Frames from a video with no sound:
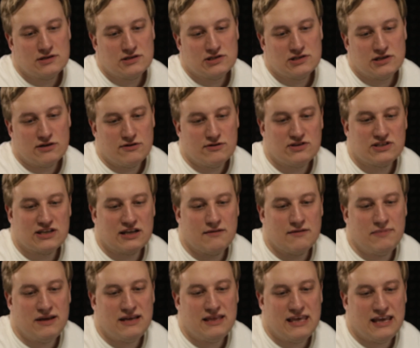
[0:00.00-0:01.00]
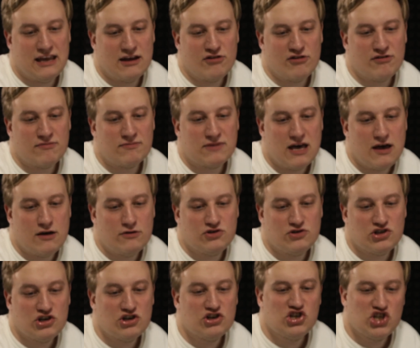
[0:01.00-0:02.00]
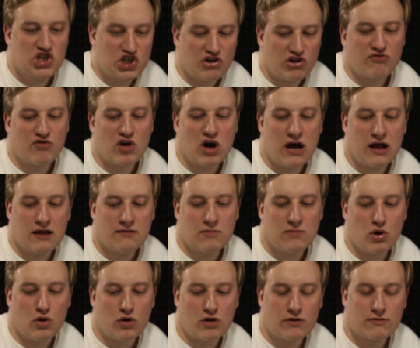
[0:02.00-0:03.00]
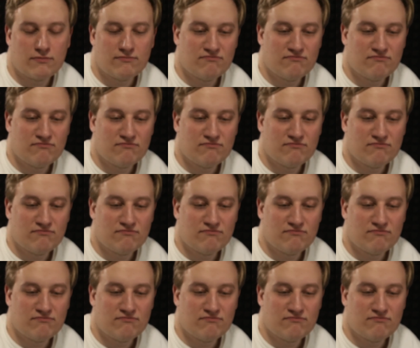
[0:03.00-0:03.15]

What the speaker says: So who's going to be the interim coach? Sherrone Moore.